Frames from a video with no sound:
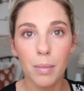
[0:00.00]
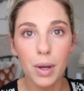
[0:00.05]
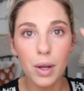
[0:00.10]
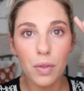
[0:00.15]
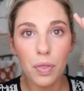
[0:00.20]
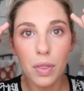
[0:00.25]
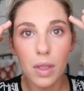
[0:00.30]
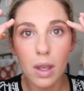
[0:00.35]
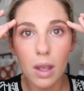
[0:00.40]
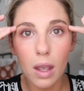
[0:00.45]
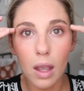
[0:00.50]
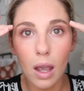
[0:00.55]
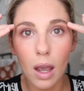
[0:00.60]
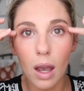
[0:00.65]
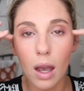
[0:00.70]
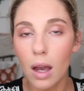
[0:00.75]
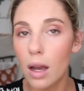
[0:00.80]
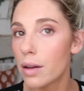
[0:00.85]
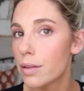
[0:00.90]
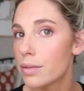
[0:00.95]
good thing
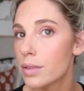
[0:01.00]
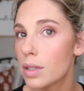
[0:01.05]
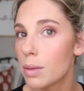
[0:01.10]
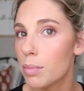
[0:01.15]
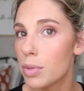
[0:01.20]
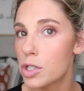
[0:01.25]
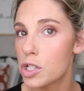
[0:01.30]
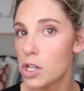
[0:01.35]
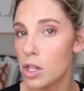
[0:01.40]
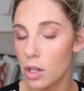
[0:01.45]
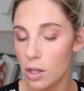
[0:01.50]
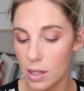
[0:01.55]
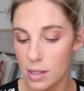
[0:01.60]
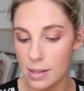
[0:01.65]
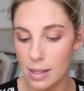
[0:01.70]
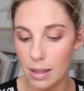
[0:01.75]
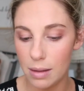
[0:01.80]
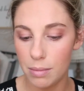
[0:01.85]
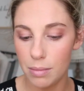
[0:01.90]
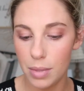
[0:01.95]
the bushy look
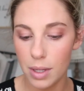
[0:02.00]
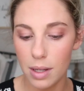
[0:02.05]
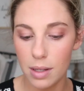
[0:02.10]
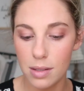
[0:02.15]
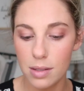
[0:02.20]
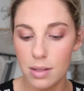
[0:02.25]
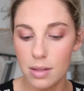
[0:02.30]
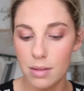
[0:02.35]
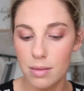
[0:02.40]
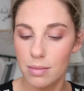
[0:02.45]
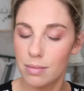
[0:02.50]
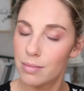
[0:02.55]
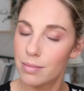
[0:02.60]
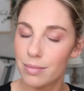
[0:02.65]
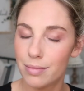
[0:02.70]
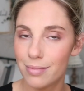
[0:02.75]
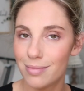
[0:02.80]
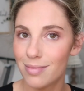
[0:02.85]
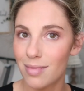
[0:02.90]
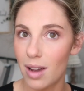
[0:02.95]
is in, because
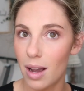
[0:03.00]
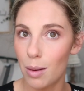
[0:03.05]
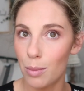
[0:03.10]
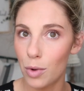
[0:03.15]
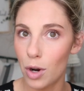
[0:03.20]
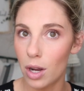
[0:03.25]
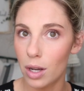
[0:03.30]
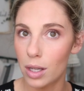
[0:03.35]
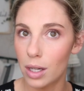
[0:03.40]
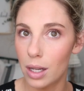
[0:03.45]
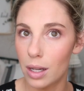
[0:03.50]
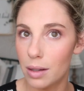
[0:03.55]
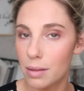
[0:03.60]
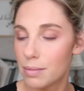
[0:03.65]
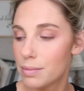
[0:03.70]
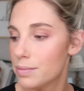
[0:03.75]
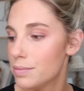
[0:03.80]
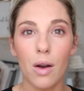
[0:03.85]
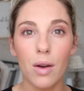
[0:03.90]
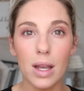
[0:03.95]
I'm rocking it.
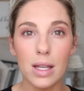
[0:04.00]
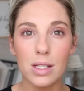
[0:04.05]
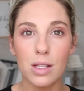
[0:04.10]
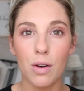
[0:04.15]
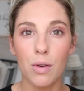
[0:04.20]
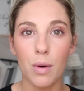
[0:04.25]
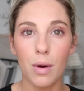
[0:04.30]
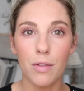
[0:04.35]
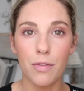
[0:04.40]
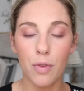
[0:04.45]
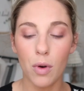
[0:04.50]
Okay, so